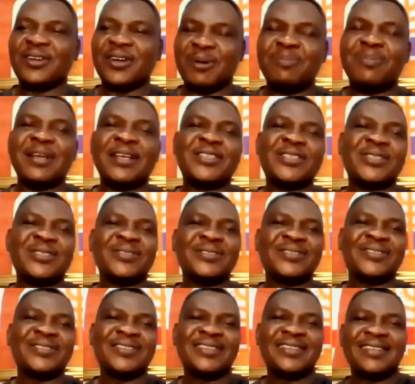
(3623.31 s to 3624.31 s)
God bless you
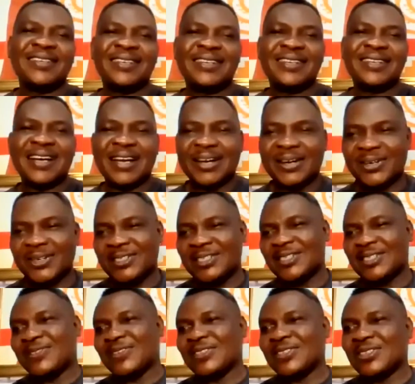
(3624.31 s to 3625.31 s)
and cause
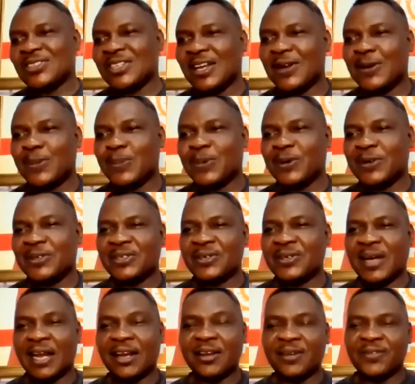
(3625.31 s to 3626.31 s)
his face to shine upon
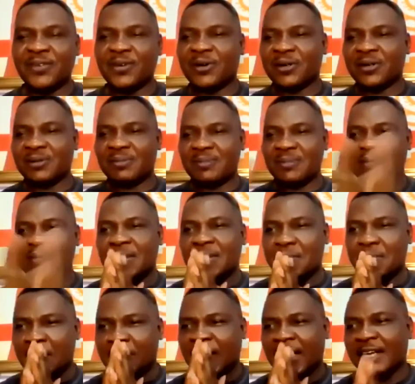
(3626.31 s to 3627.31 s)
you. I love you all.
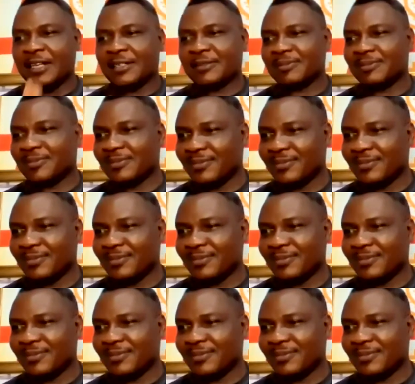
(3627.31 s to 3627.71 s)
Bye-bye.